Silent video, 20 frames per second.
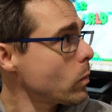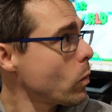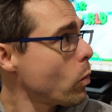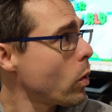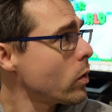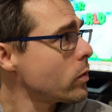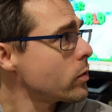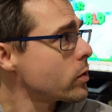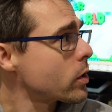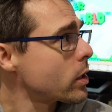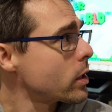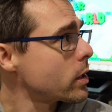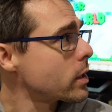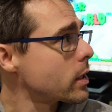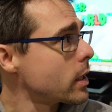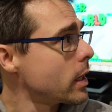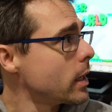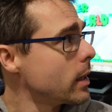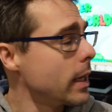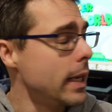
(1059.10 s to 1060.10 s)
Ones
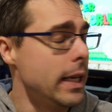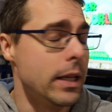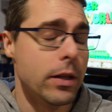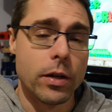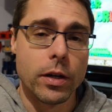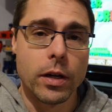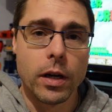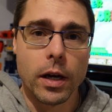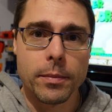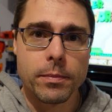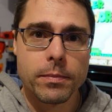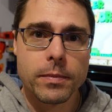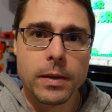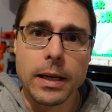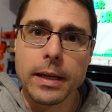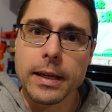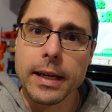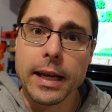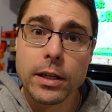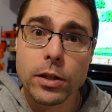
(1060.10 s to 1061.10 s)
that either I
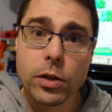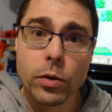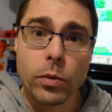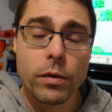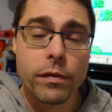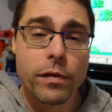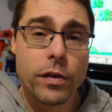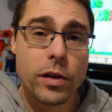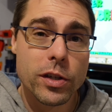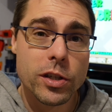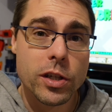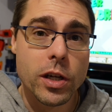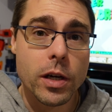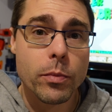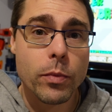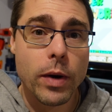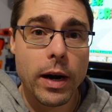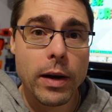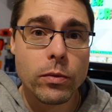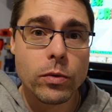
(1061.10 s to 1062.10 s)
didn't get to the first
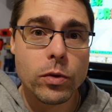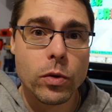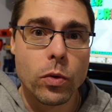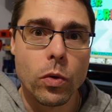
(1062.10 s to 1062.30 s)
time round,